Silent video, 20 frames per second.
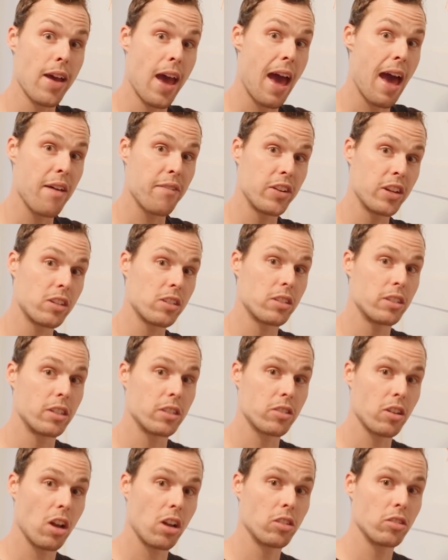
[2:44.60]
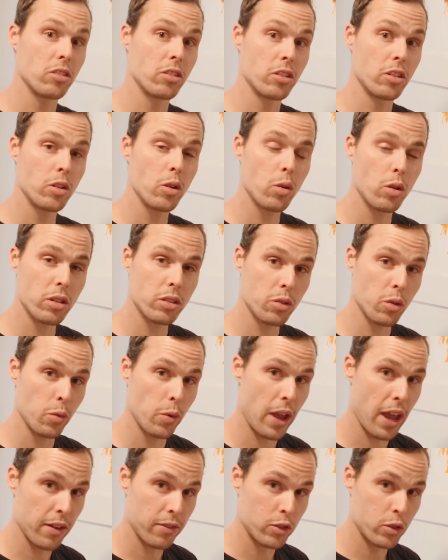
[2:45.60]
1/2 inch clearance under the door so
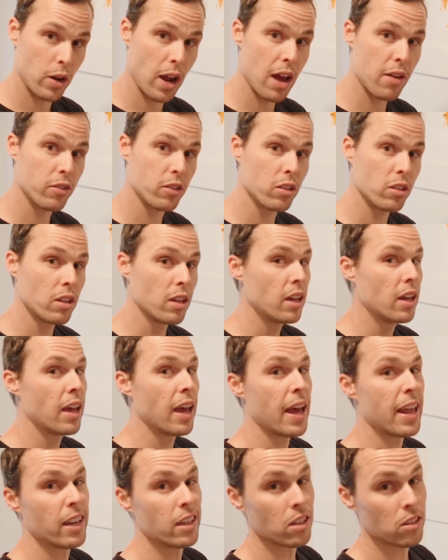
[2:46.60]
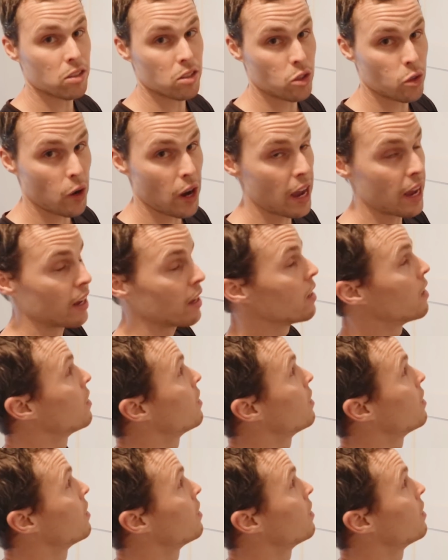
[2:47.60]
we have travel and it doesn't drag.